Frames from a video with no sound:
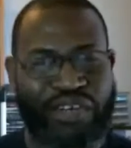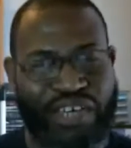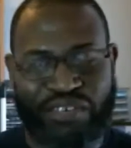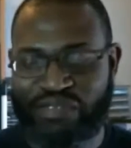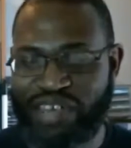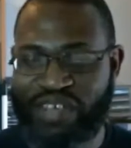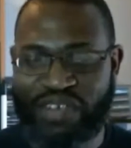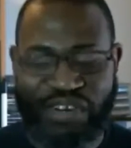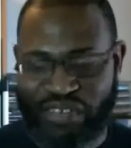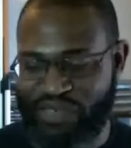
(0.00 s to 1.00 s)
You're a Knicks
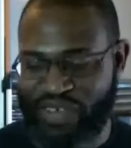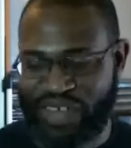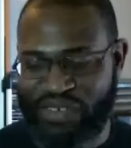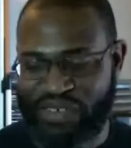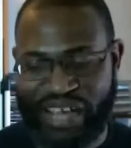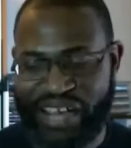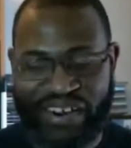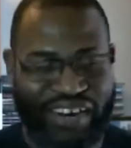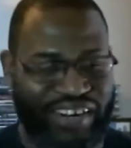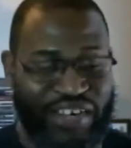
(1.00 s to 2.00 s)
fan. All
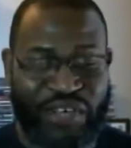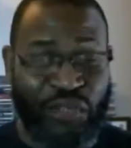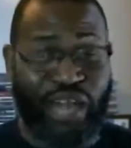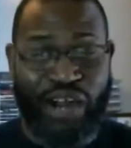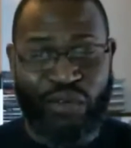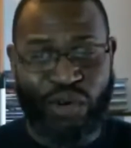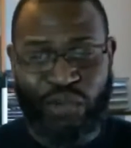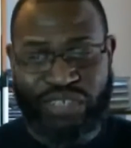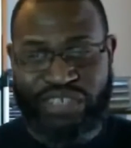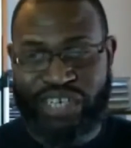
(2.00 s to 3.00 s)
right. You got to roll
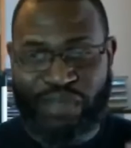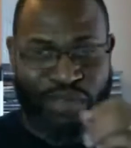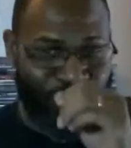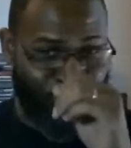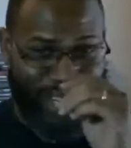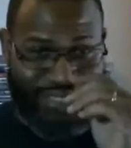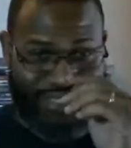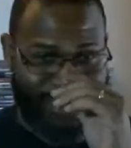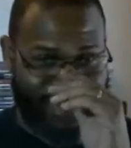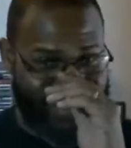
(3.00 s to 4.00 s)
with the team, even when they suck.